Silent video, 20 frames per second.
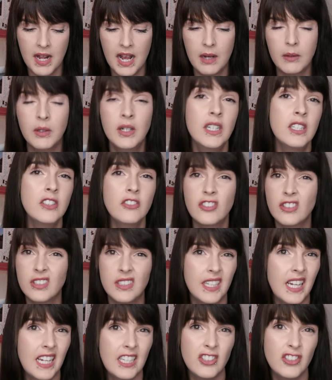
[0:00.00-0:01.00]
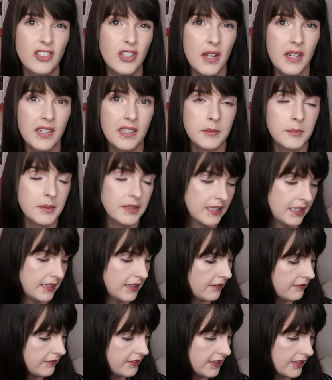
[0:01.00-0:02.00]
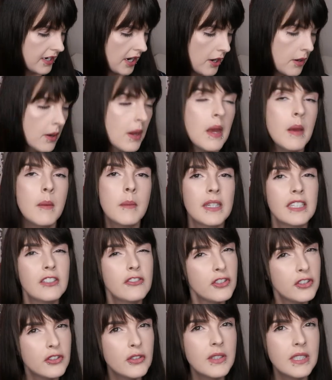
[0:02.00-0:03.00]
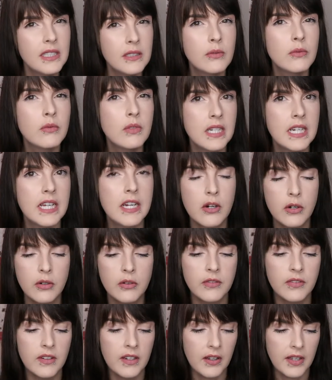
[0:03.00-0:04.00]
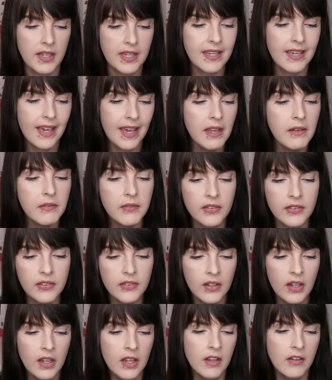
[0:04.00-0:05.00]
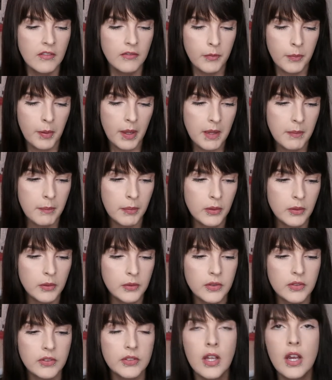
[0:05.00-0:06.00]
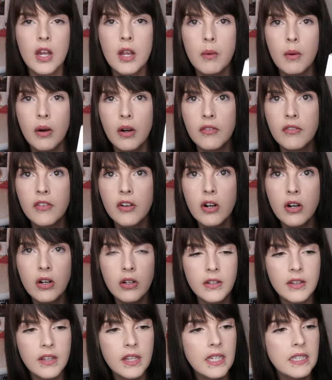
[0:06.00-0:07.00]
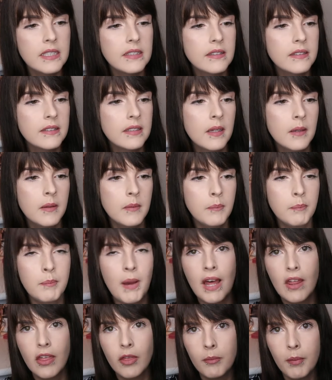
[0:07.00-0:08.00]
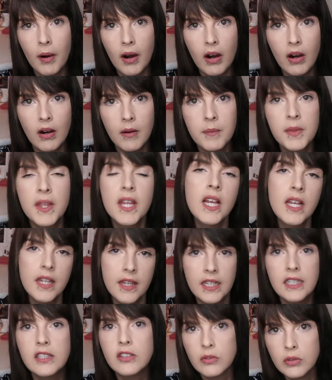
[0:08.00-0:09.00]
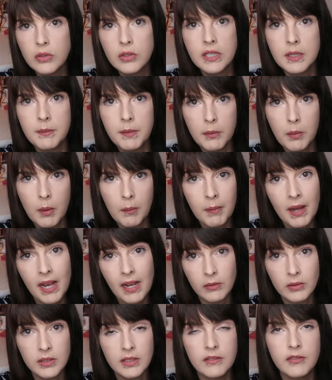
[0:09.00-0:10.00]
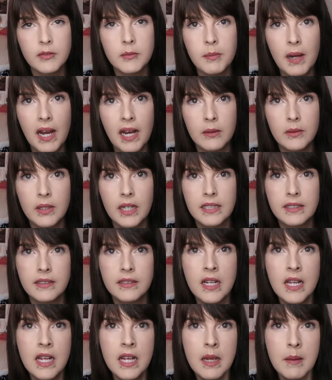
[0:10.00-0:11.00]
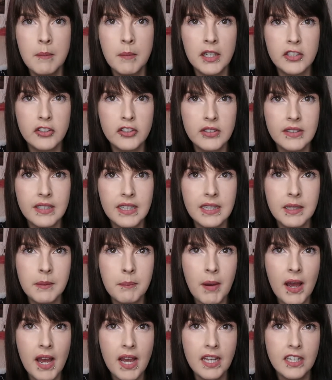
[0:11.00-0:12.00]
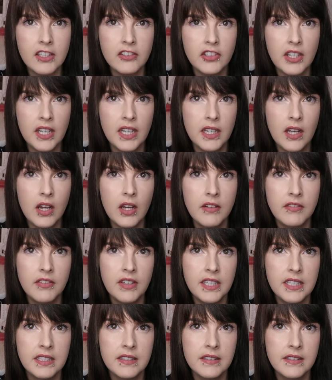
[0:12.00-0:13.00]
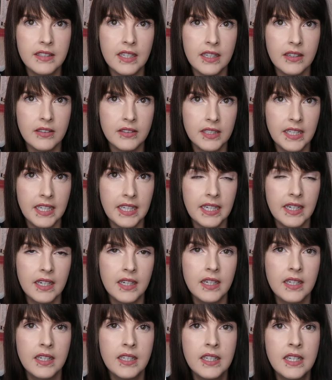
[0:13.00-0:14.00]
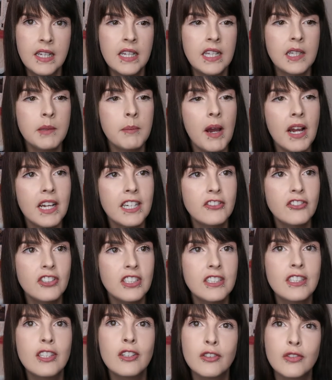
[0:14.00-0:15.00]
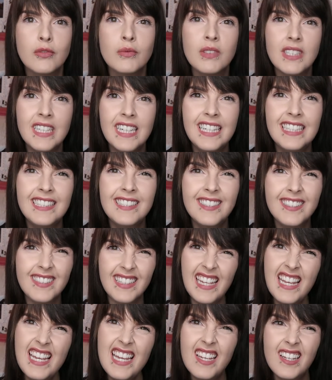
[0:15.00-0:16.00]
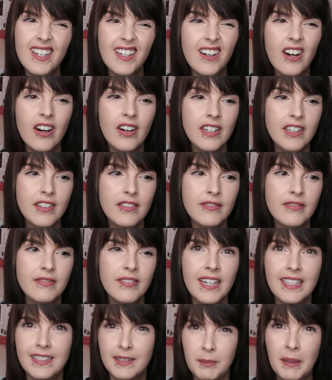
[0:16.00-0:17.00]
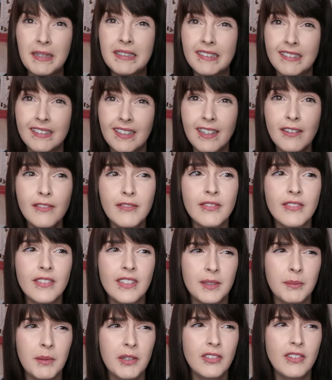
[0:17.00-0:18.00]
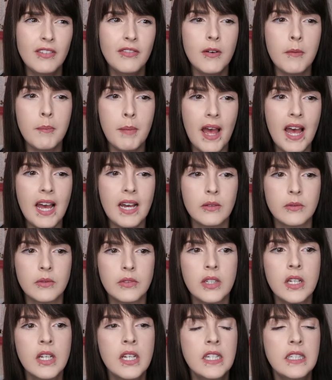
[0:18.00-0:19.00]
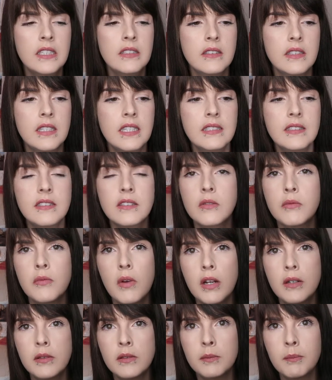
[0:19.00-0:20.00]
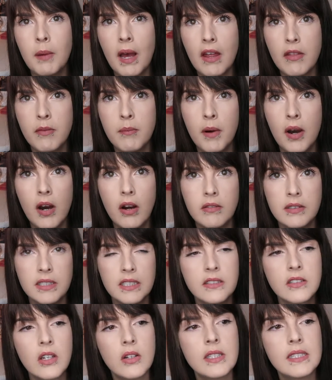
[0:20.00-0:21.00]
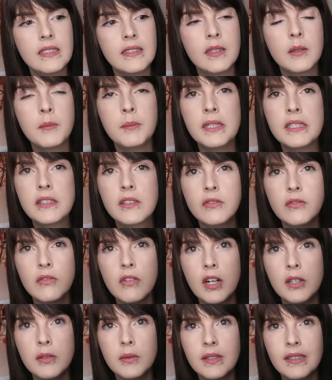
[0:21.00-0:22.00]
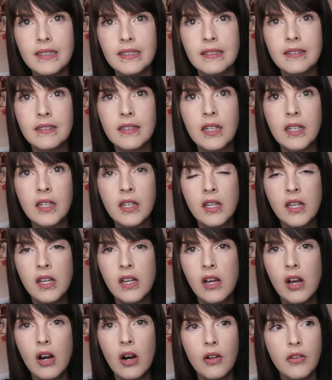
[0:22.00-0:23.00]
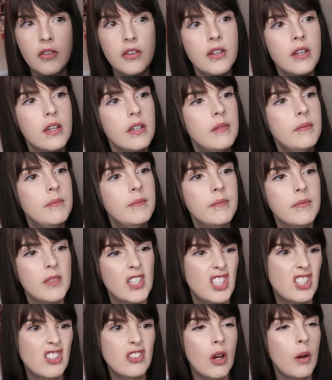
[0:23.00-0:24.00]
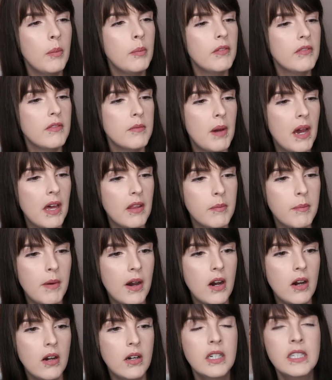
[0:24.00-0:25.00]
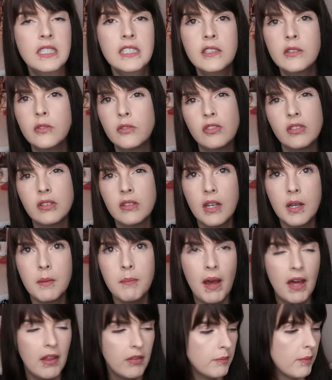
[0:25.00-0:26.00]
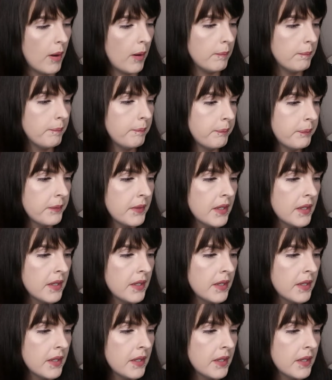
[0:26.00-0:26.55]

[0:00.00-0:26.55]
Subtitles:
now, just in case you don't end up seeing that video. Because I just thought these were really cool for like gifts for people. So I've got this bath bar. These are all gonna be £1 because they're from Poundland. But I just think the packaging, hopefully you can see it on here. Packaging looks really sleek and kind of expensive, especially for a pound. So this is a rose bath bar and it's got these little bits of roses on the like top of the bath bar. It's just like a bath bomb.